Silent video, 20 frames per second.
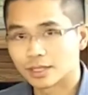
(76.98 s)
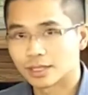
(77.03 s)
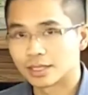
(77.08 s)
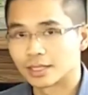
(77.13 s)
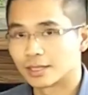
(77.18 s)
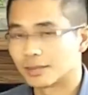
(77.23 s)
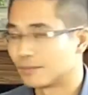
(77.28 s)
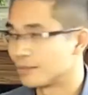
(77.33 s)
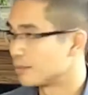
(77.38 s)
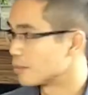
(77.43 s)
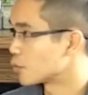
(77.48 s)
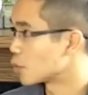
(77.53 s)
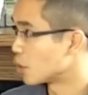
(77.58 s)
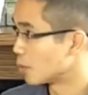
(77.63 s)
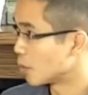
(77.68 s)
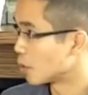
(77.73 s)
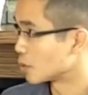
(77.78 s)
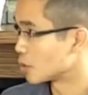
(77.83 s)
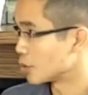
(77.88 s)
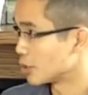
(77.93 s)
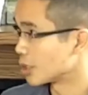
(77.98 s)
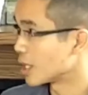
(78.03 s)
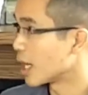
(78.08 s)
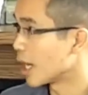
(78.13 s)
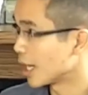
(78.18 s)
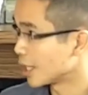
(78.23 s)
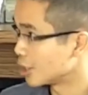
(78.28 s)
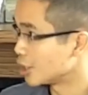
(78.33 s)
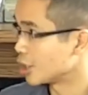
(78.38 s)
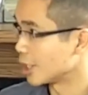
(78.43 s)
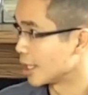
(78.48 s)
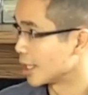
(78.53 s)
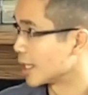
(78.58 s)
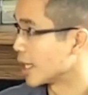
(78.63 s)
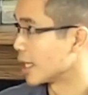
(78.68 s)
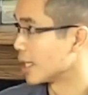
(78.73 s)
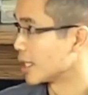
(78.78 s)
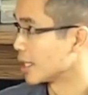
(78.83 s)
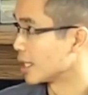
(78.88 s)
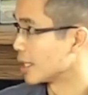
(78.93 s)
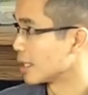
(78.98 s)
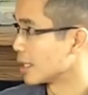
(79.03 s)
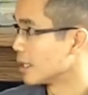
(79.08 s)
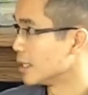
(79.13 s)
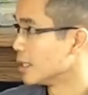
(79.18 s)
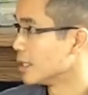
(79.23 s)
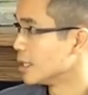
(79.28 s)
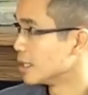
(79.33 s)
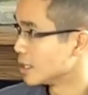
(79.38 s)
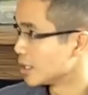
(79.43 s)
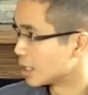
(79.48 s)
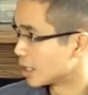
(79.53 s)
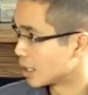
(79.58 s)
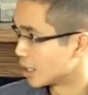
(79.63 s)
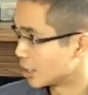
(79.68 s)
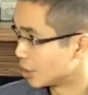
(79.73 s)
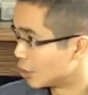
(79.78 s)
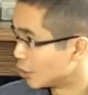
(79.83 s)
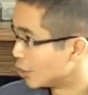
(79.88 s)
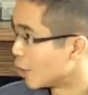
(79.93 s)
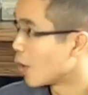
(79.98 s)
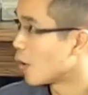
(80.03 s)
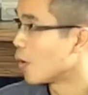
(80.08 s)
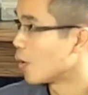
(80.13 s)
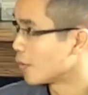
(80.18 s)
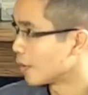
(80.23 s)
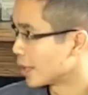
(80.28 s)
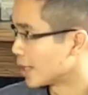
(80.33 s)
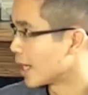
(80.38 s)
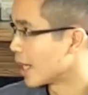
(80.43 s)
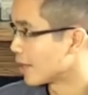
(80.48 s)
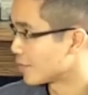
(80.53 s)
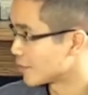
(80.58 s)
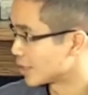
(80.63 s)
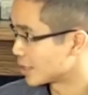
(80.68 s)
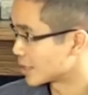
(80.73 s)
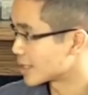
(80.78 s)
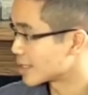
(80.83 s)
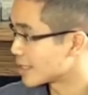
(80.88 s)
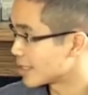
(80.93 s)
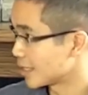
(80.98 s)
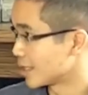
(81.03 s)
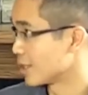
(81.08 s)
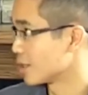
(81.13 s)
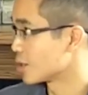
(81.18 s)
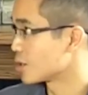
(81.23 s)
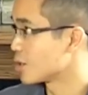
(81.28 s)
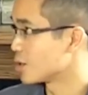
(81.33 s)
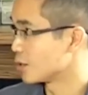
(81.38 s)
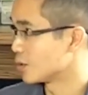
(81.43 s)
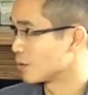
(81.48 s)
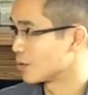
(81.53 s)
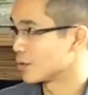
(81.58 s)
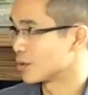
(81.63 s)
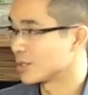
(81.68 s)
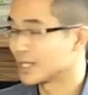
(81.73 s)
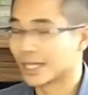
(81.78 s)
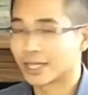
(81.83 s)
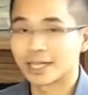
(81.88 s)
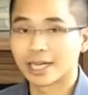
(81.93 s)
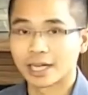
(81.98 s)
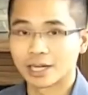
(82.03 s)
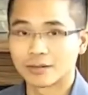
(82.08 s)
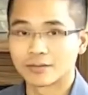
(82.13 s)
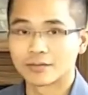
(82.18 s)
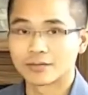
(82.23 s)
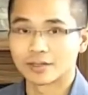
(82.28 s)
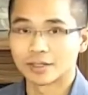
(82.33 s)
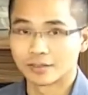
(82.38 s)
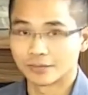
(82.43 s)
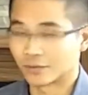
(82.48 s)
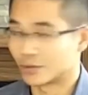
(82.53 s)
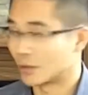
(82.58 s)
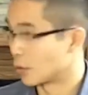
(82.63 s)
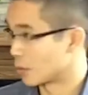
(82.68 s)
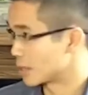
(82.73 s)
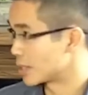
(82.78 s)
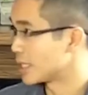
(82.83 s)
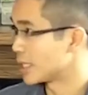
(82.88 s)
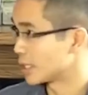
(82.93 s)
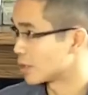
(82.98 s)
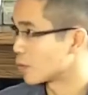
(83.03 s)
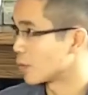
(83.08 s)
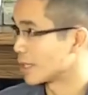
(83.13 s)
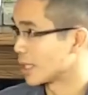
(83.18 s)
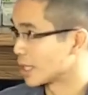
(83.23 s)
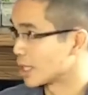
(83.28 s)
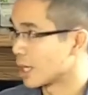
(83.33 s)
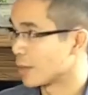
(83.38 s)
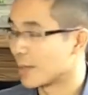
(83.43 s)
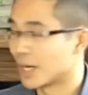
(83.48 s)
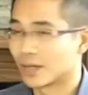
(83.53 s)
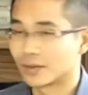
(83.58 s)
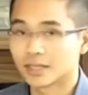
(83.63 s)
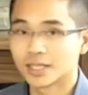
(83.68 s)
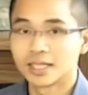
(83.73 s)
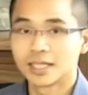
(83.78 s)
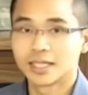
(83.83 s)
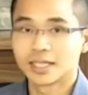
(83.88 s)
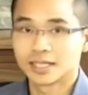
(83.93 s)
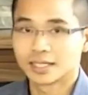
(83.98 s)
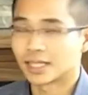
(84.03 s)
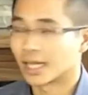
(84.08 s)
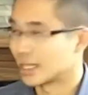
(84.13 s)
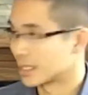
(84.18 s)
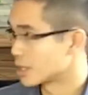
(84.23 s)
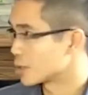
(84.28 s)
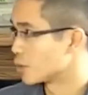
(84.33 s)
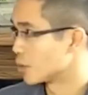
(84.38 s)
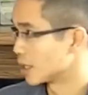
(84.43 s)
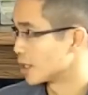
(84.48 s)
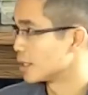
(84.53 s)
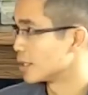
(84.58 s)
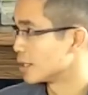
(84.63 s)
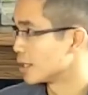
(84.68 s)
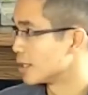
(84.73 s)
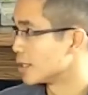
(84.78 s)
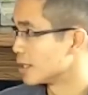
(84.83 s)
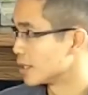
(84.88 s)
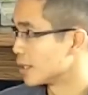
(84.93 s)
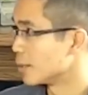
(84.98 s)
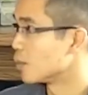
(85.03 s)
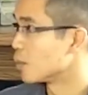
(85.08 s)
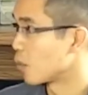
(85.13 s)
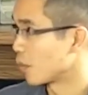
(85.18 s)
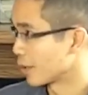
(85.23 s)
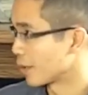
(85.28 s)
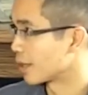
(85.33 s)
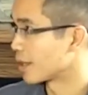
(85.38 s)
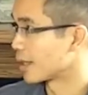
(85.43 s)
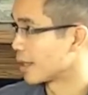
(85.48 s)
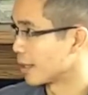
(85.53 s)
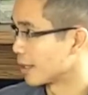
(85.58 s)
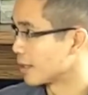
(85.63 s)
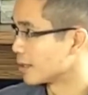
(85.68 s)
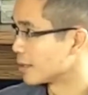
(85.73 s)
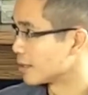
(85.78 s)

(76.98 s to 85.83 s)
um, promote good hygiene and uh, uh, know and have the skills to, to take care of, of those teeth when they come out, that's really the, the important thing.